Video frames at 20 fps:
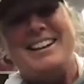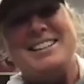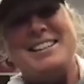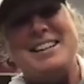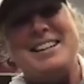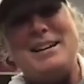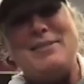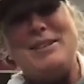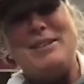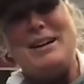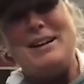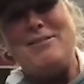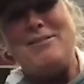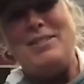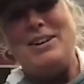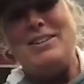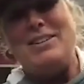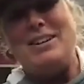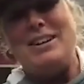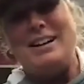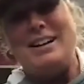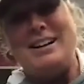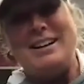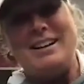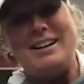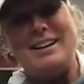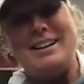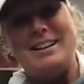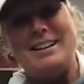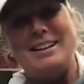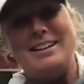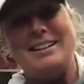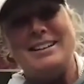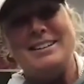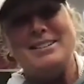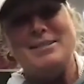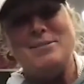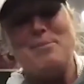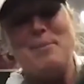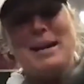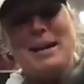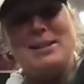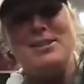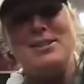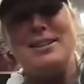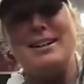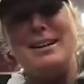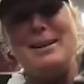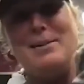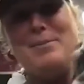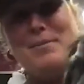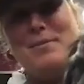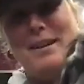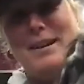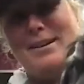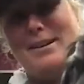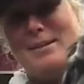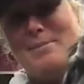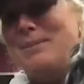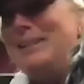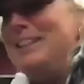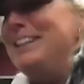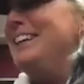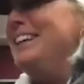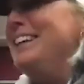Champ got a mohawk. Patrick got him fired up in